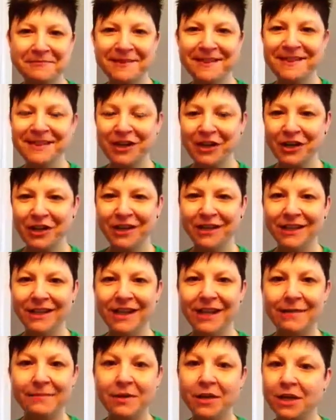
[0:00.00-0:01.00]
It's Carla.
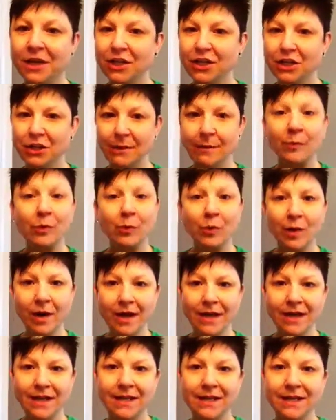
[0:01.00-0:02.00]
I'm going to jump
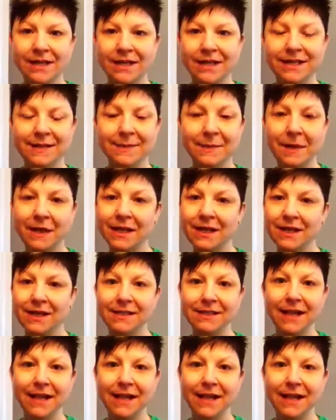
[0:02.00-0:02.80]
right into this because